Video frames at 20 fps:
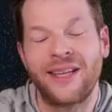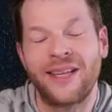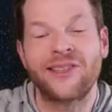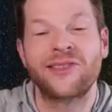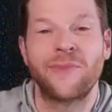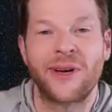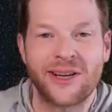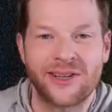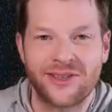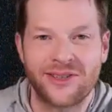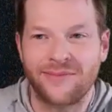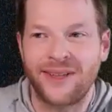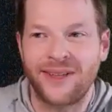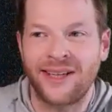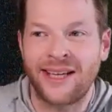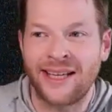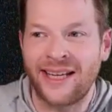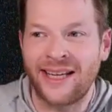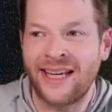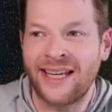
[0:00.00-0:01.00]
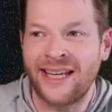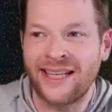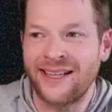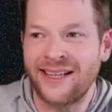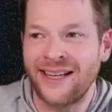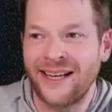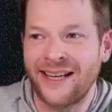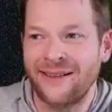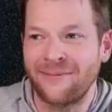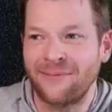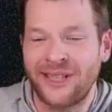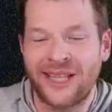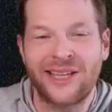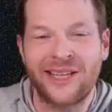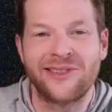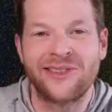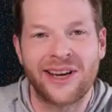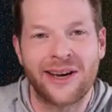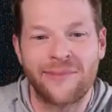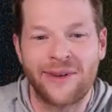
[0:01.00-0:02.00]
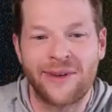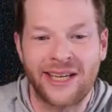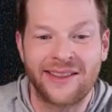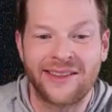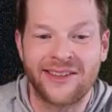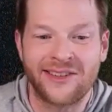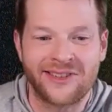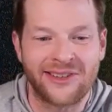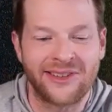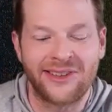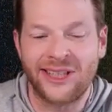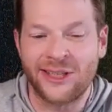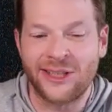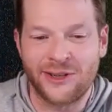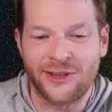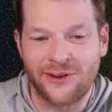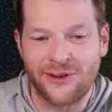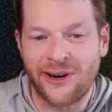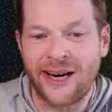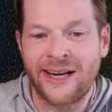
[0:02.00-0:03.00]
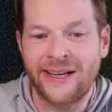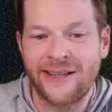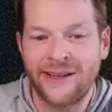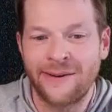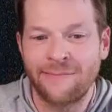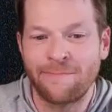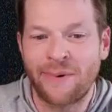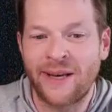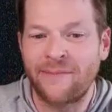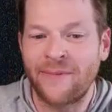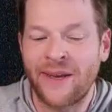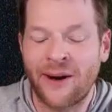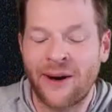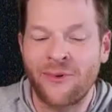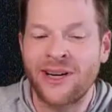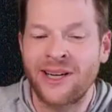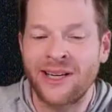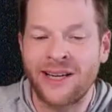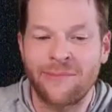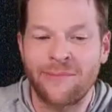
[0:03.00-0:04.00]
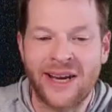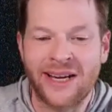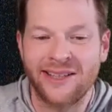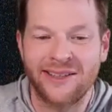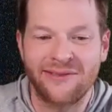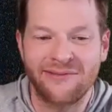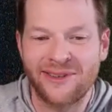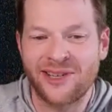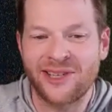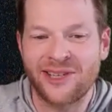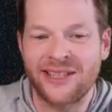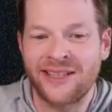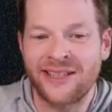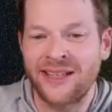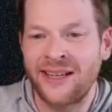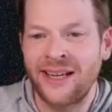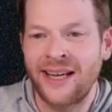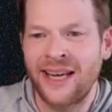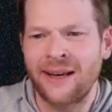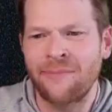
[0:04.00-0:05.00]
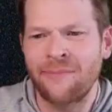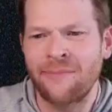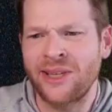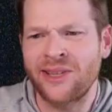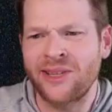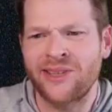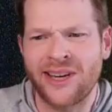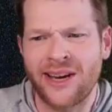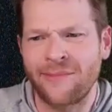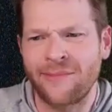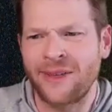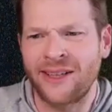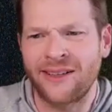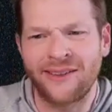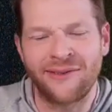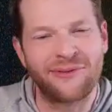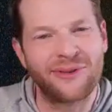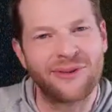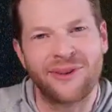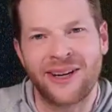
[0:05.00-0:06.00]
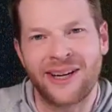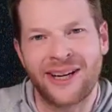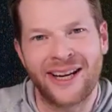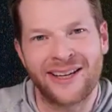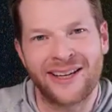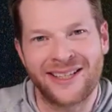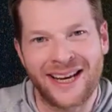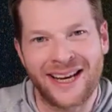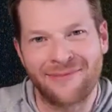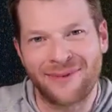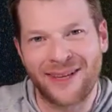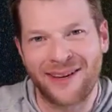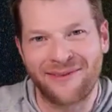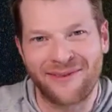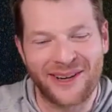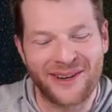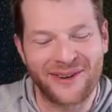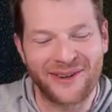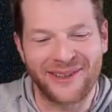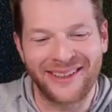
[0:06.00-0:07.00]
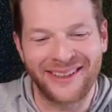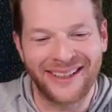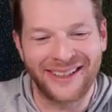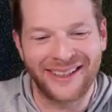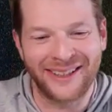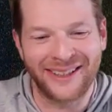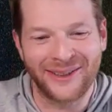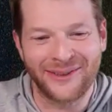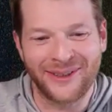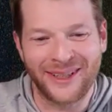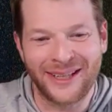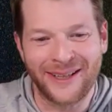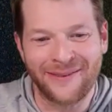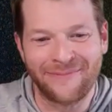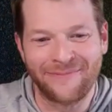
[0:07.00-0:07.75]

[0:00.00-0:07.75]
this much in leads coming in this early is great. But I wanted to get back to the vision, and please stop me if you're running out of time, Kev. I know you. I know